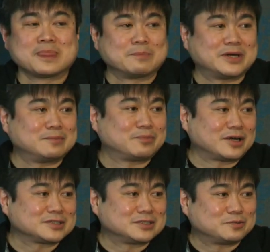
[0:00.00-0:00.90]
but in
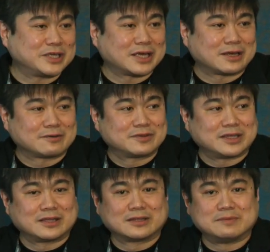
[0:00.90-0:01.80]
Boston, we have
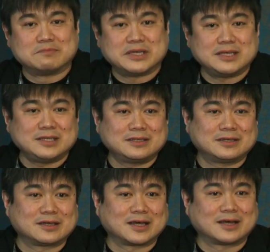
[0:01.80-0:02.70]
the, the mean
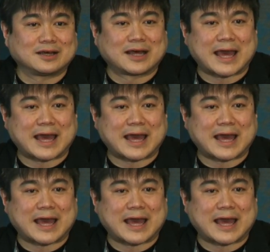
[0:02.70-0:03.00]
uh,